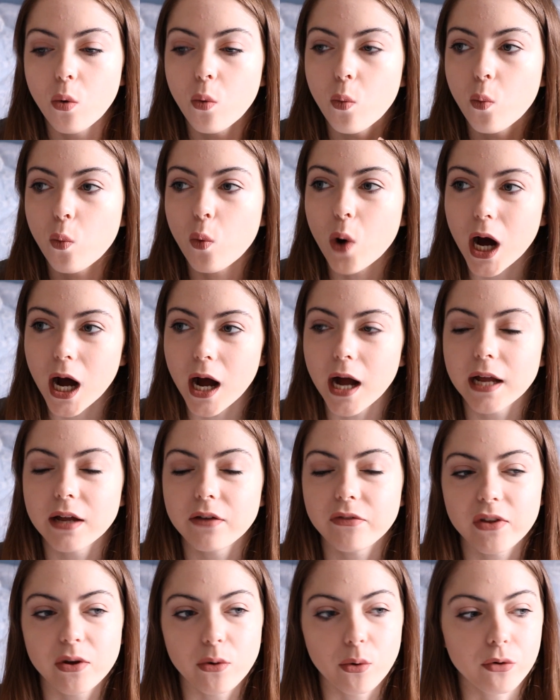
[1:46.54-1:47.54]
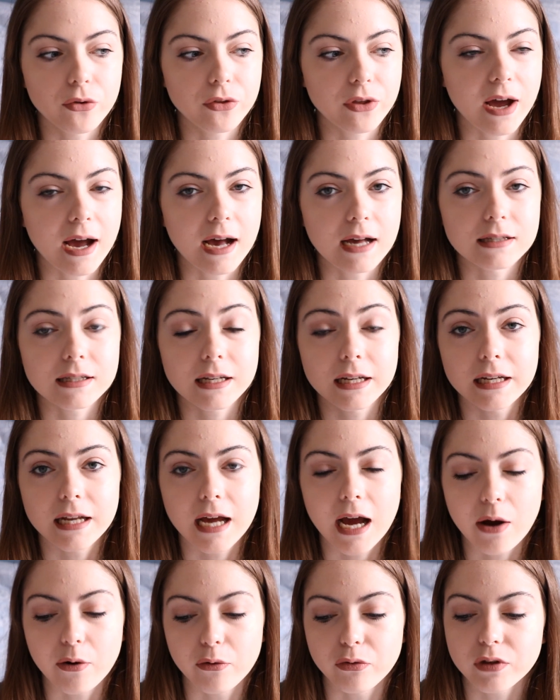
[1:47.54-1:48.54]
why the author has laid it
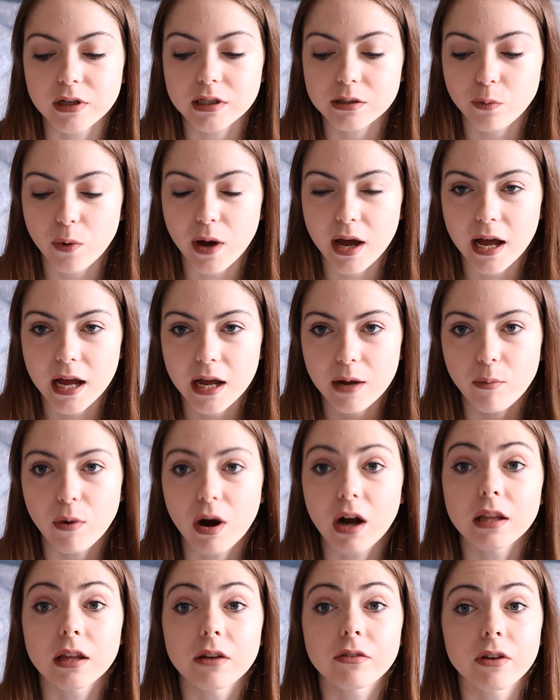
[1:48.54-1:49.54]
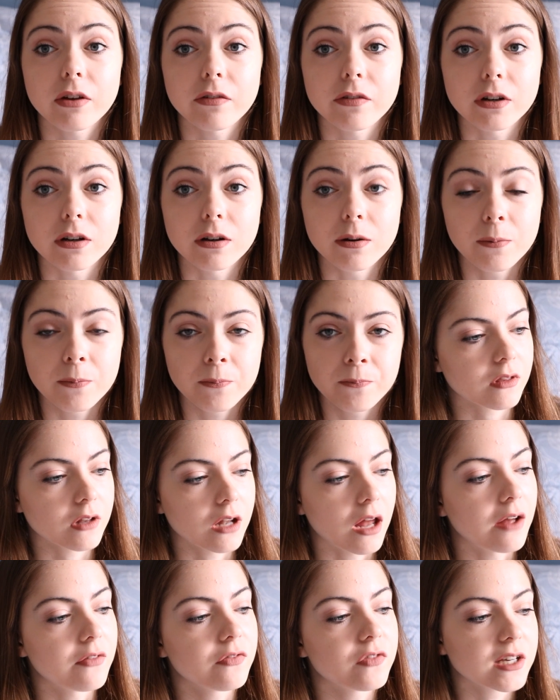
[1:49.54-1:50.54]
out in this way, why they've given
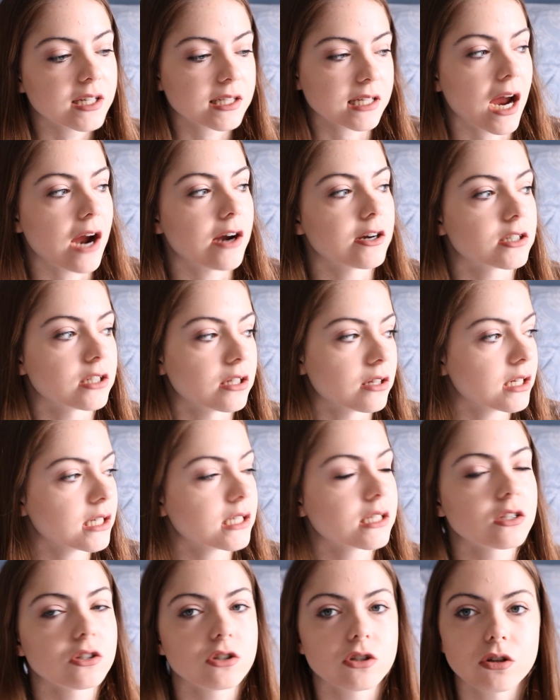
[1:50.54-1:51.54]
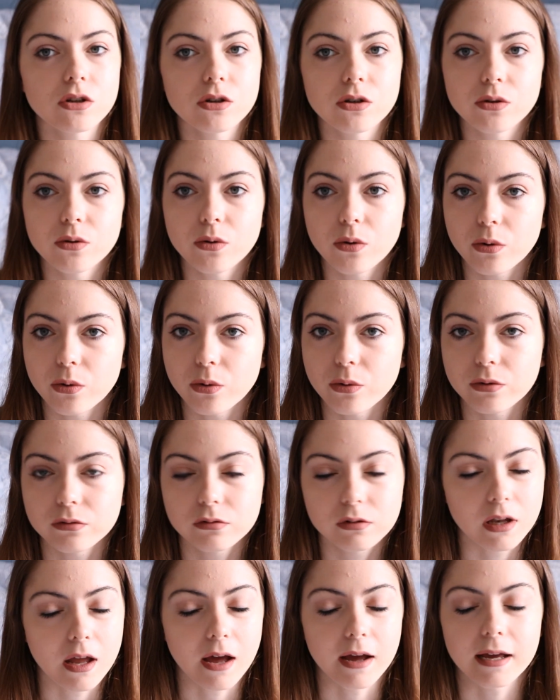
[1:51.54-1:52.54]
like this character this to do,
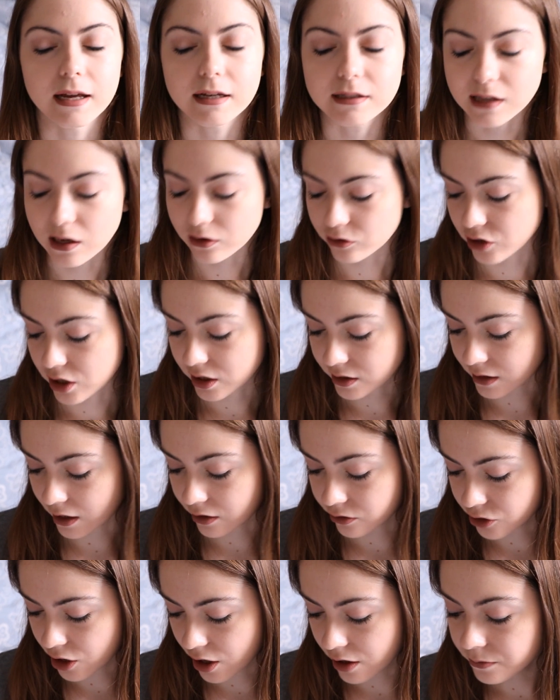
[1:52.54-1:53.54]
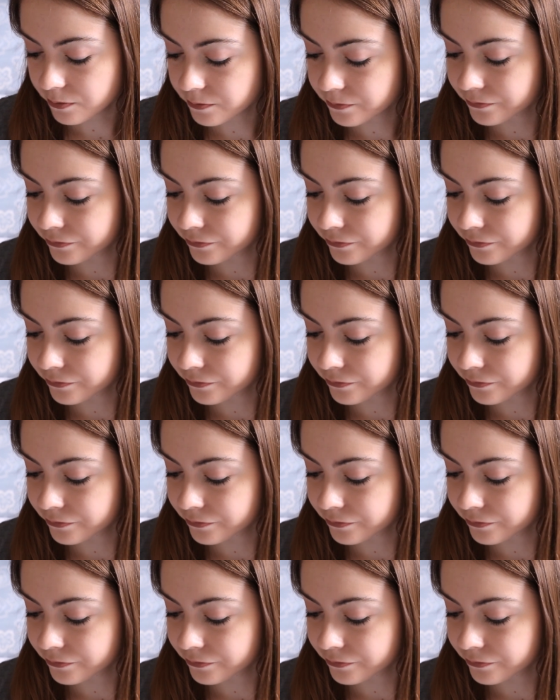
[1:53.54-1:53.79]
like etc, etc.